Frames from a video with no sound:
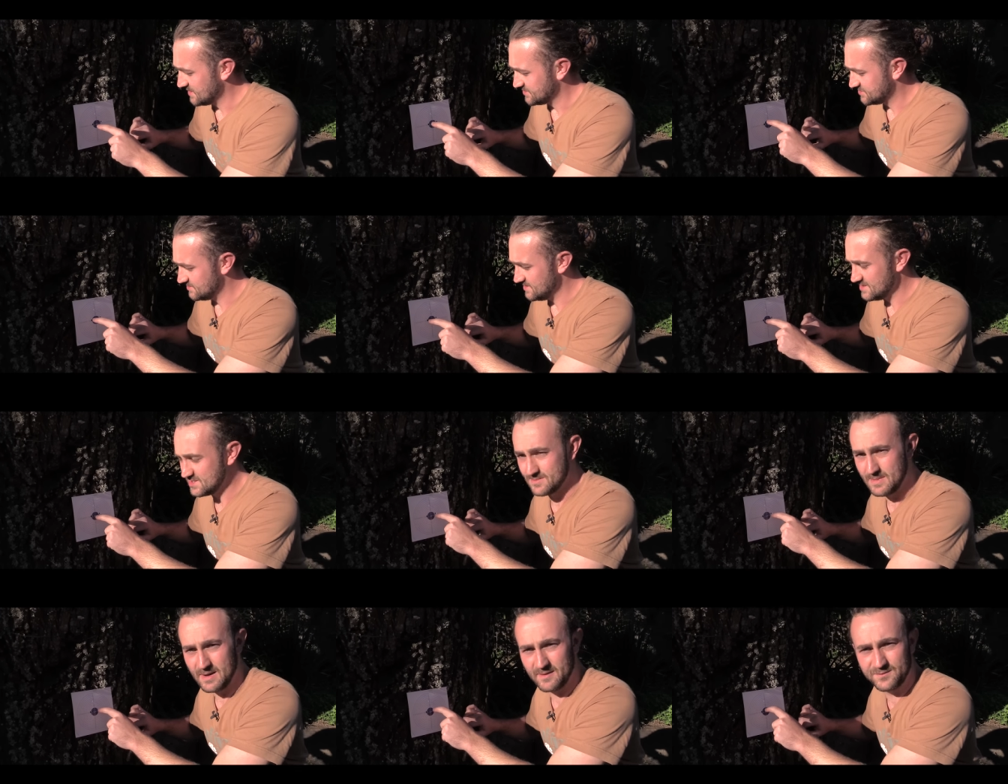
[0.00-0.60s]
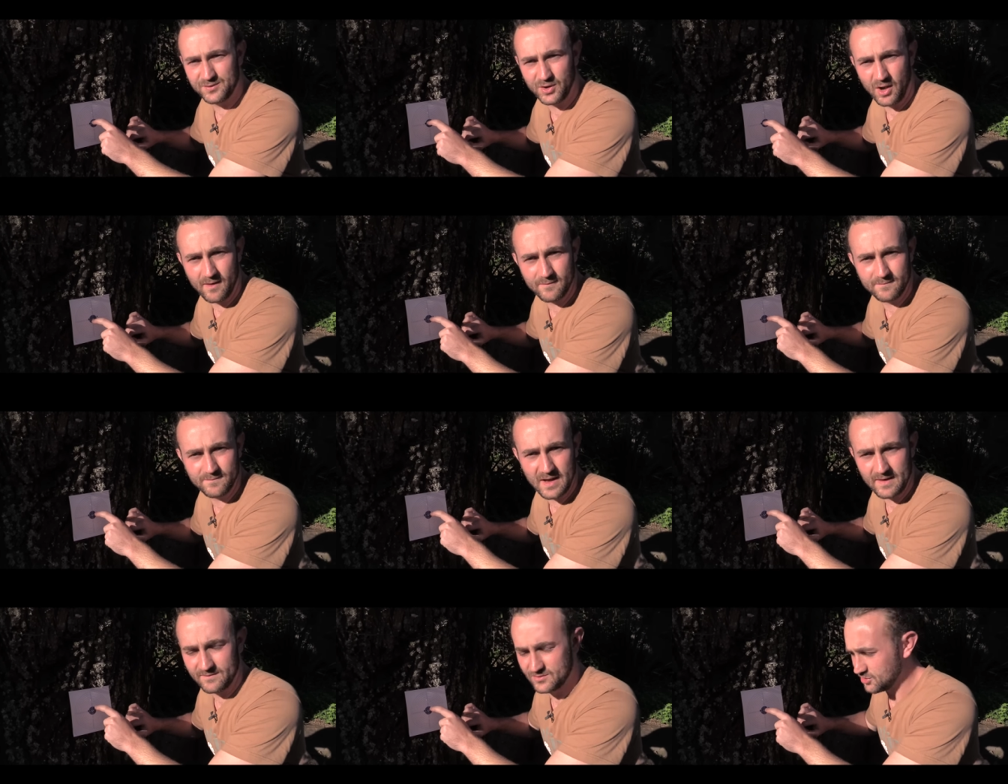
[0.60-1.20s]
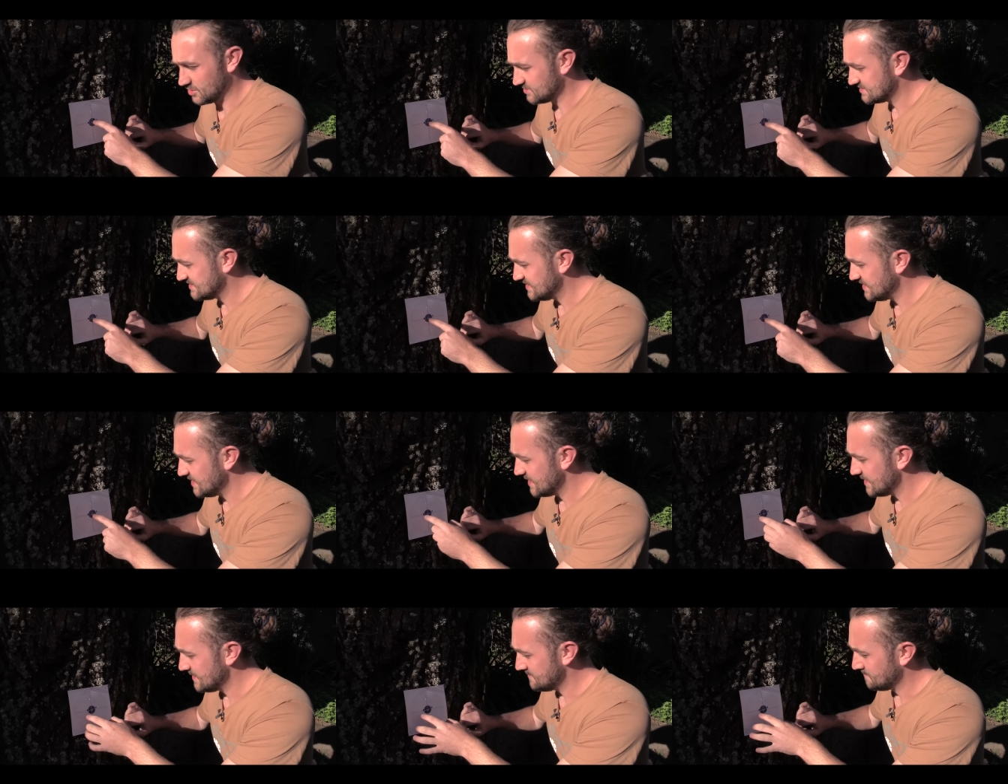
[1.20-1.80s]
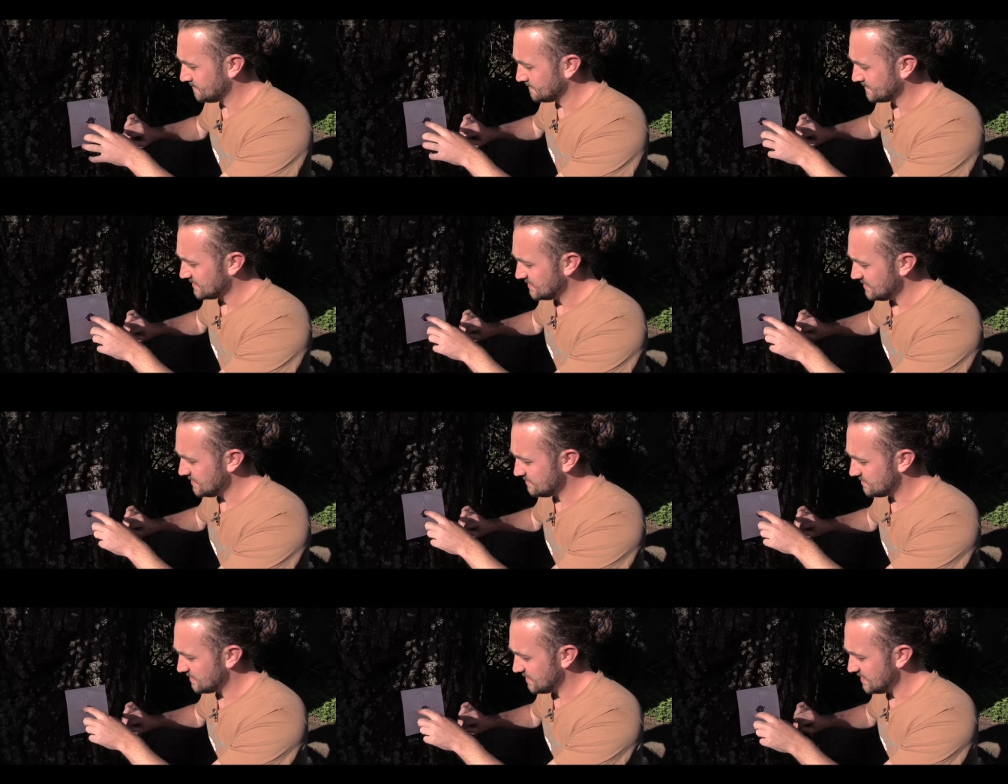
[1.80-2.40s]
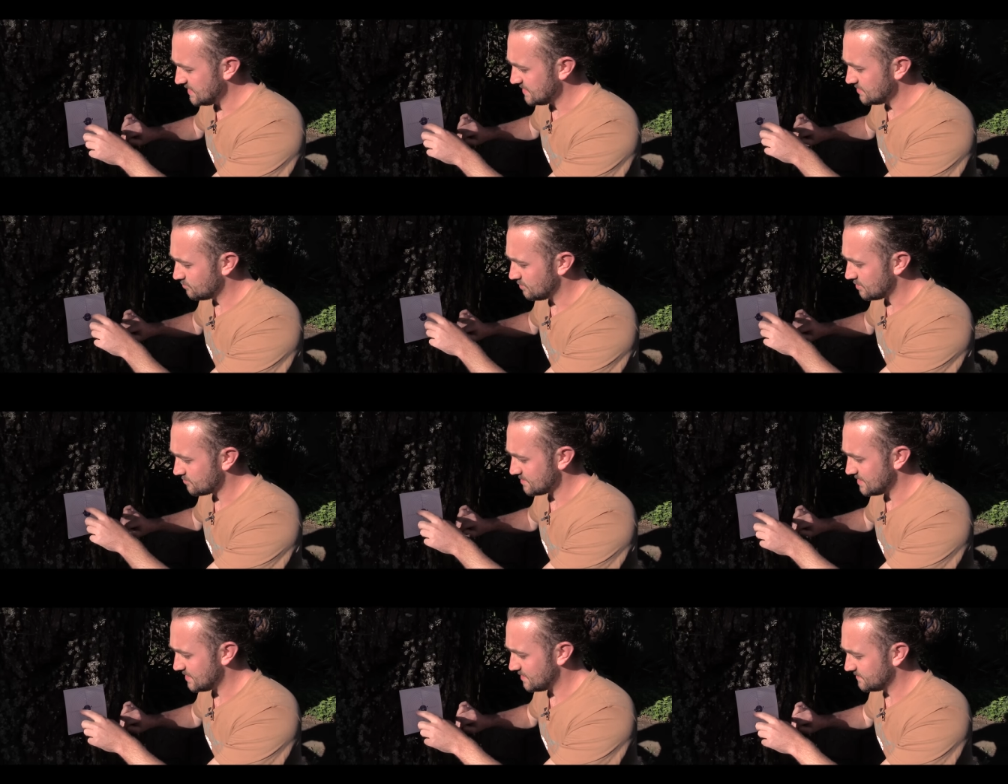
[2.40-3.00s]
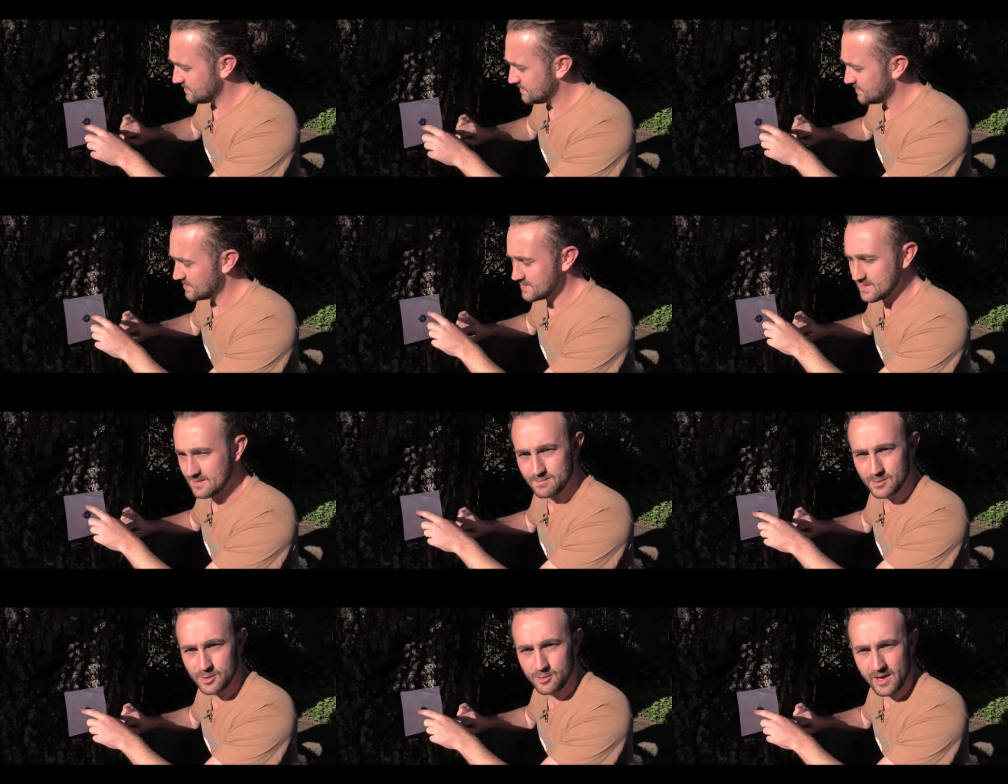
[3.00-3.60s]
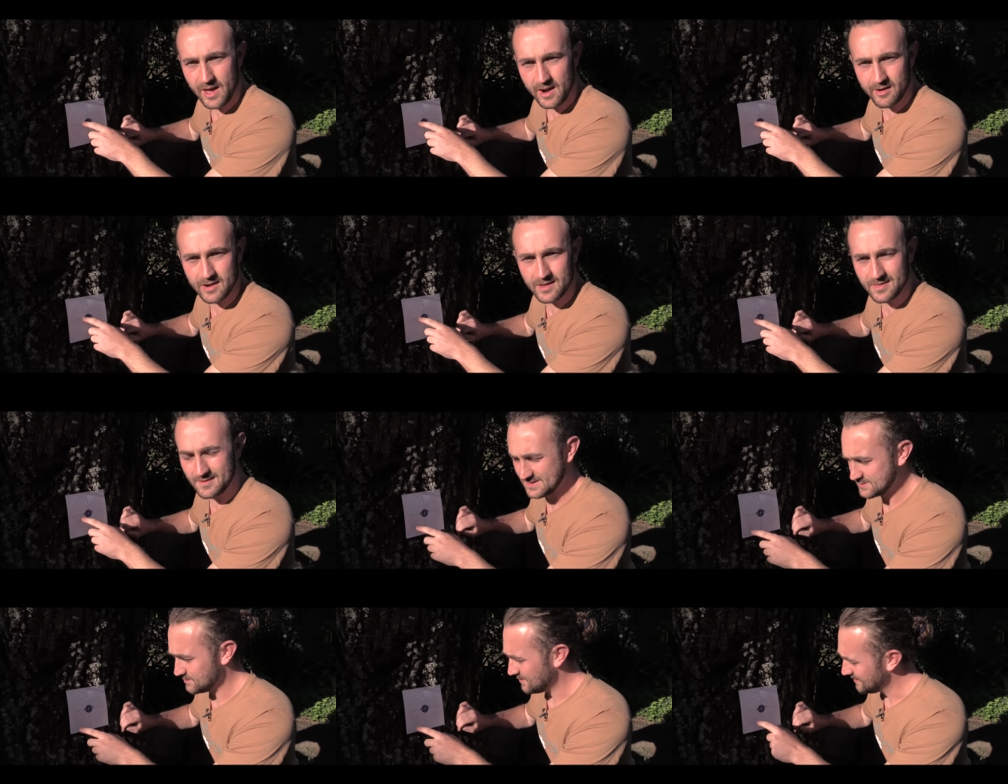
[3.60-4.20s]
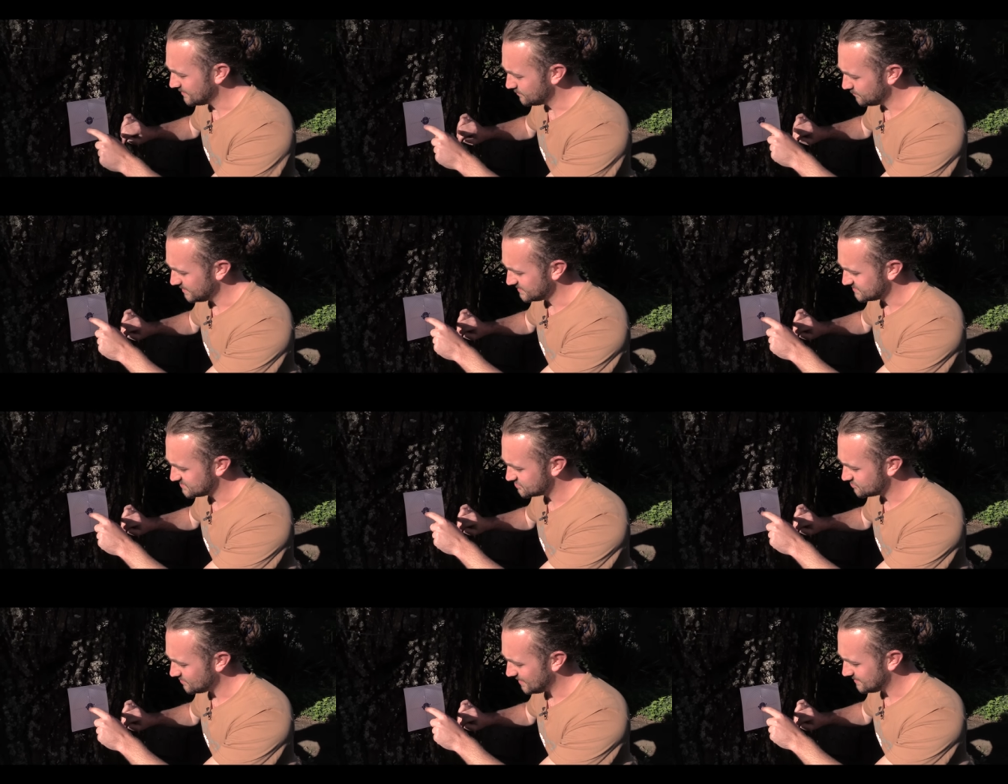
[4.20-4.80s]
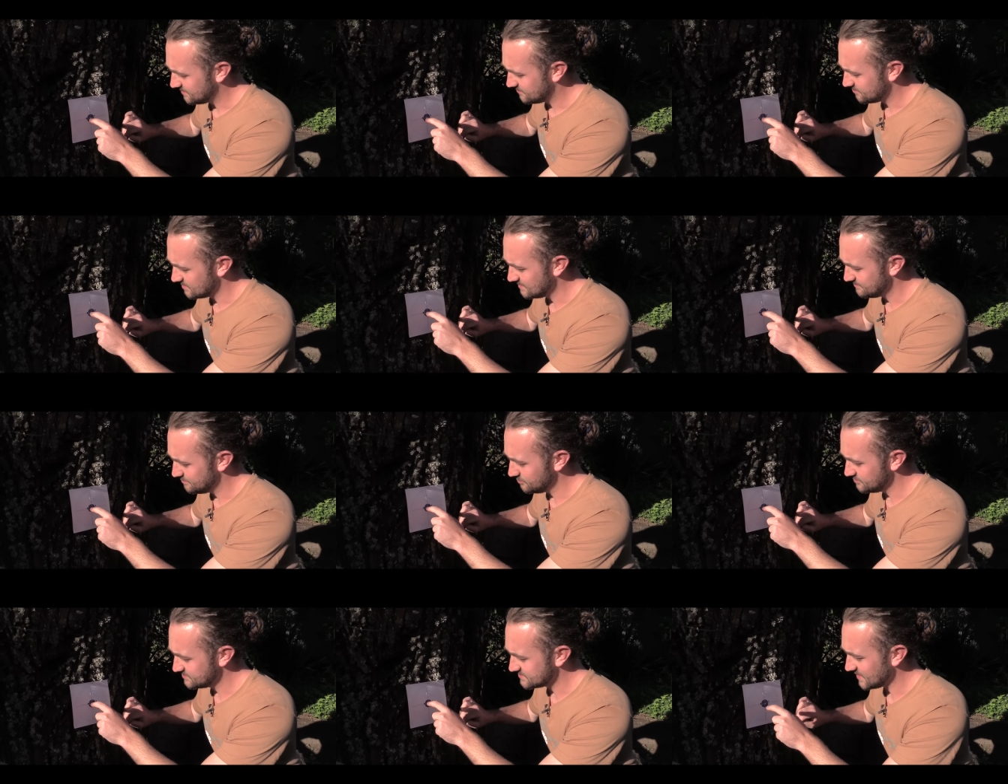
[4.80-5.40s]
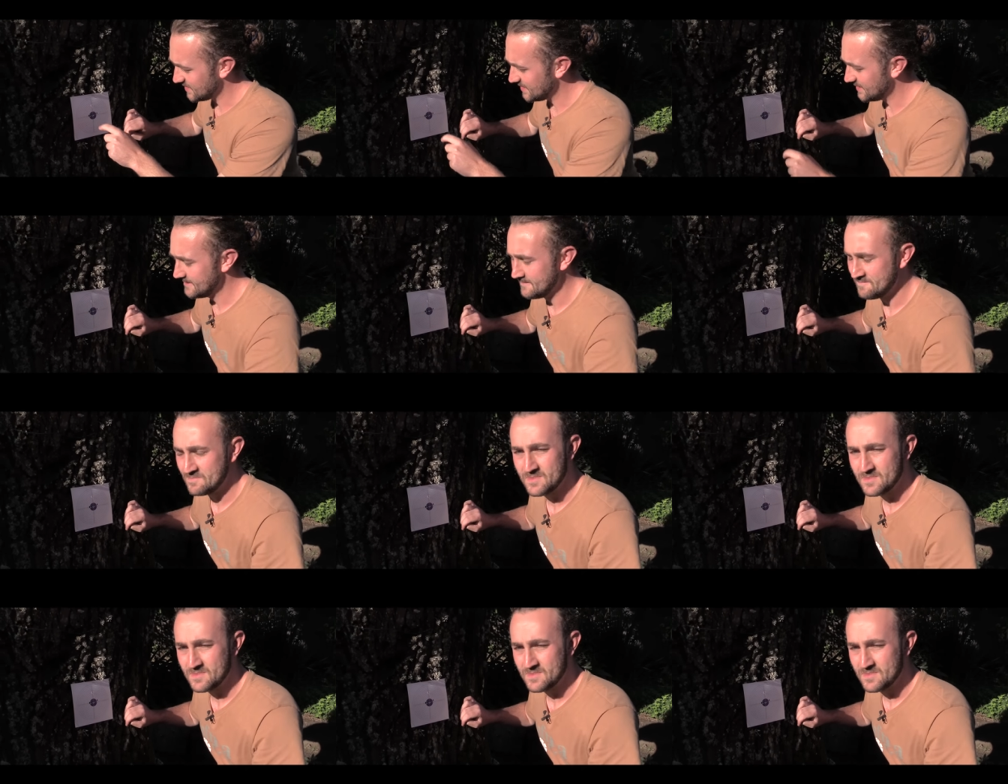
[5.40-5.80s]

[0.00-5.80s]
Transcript: So these are my 5 shots here, either in or around the blue area. There was one that went straight through the bullseye.